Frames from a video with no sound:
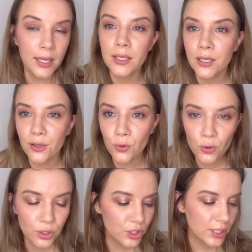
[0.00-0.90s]
Geek &
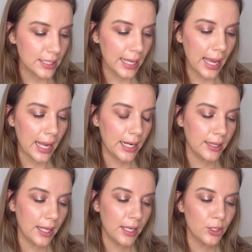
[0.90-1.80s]
Gorgeous again,
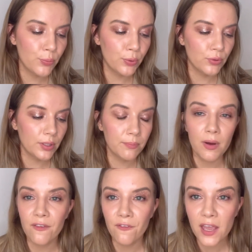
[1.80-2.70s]
and then you put a
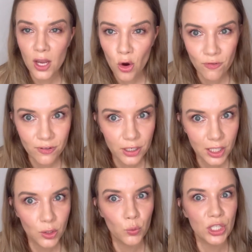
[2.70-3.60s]
buffet over it,